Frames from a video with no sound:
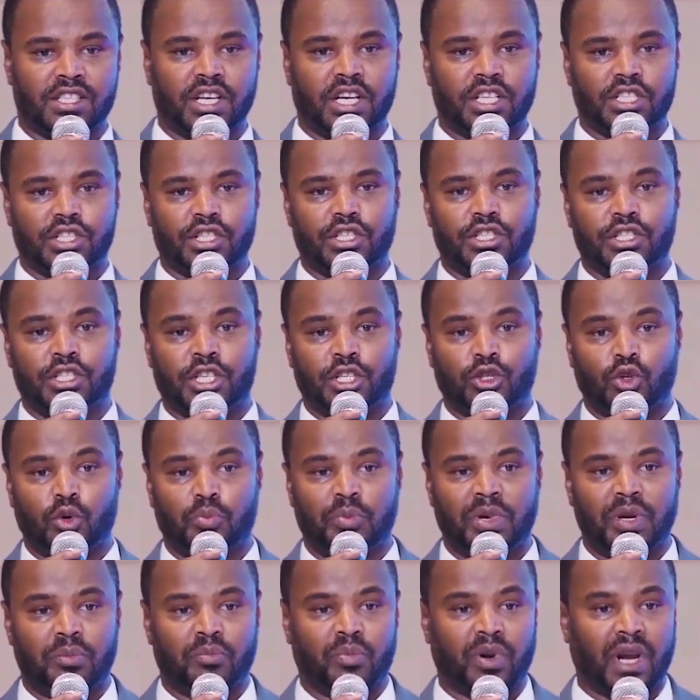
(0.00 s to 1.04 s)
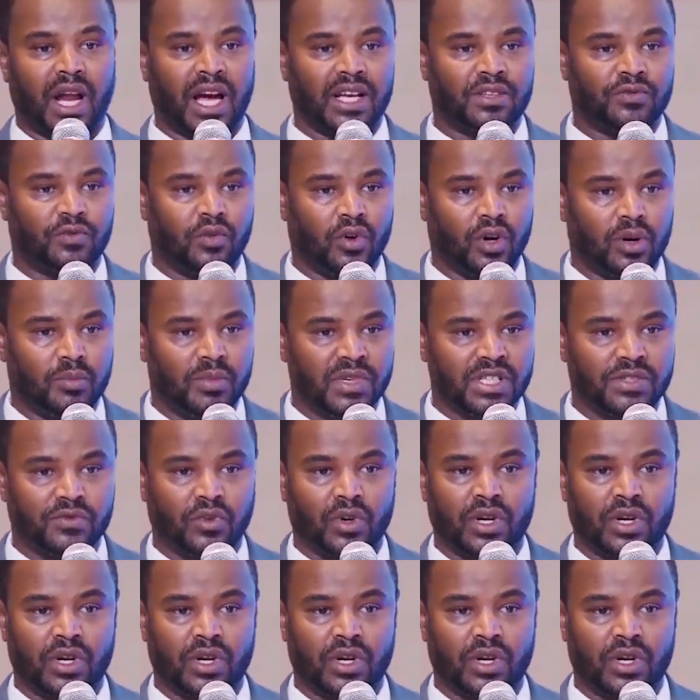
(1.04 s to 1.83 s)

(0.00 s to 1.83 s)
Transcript: such G2P platforms.